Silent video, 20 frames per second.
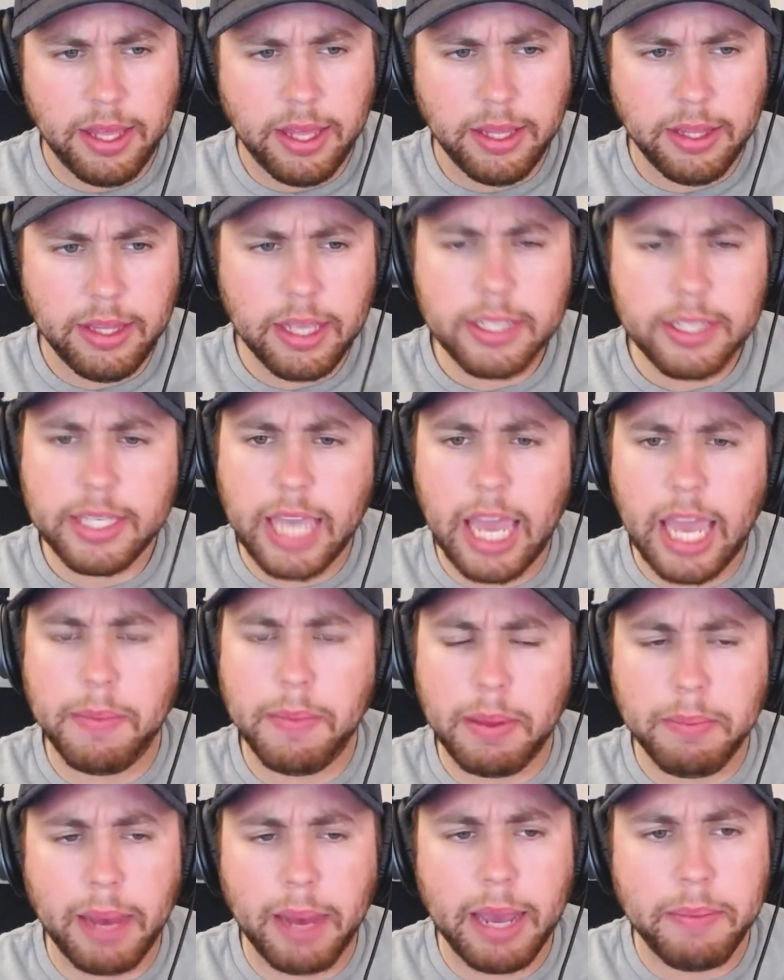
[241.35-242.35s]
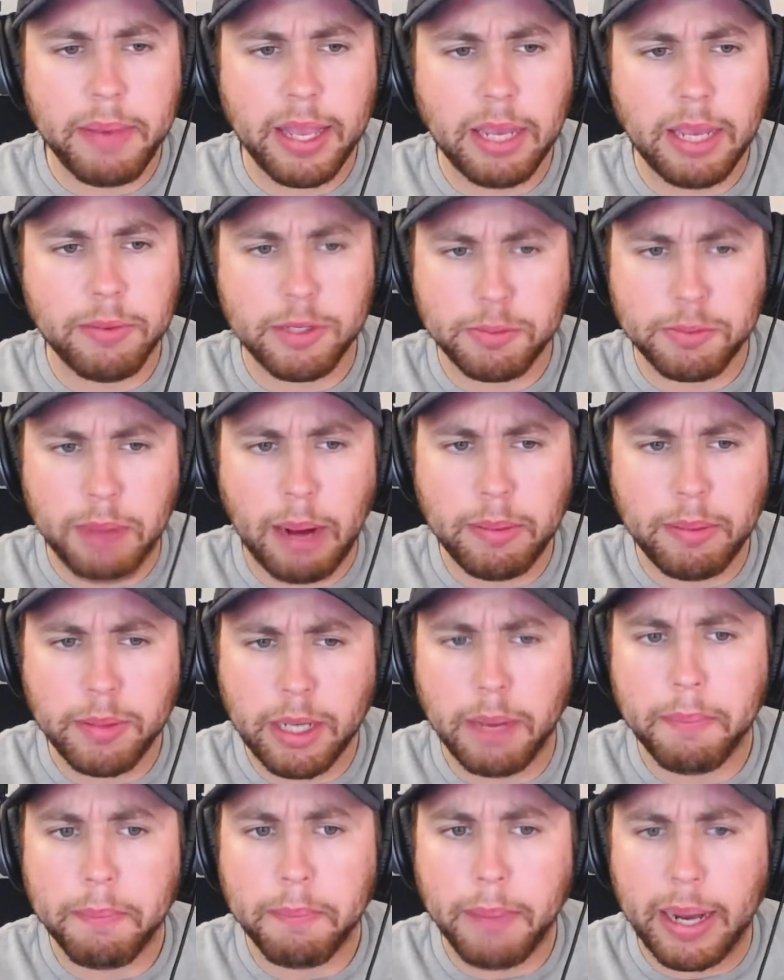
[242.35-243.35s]
This game, in my opinion, was probably
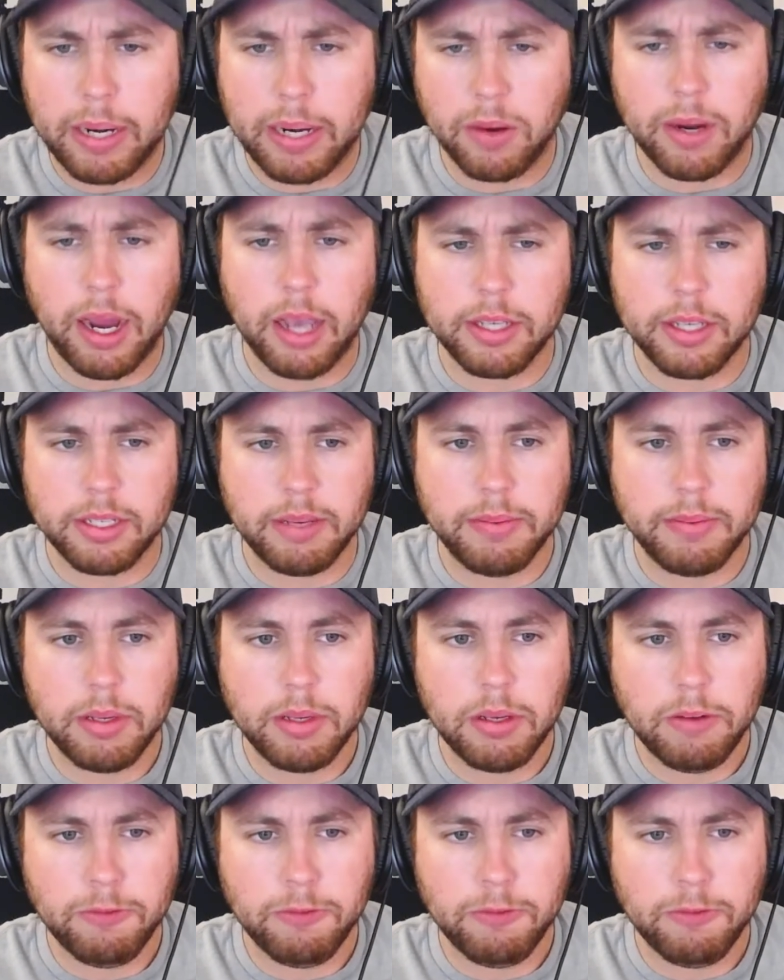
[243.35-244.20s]
a microcosm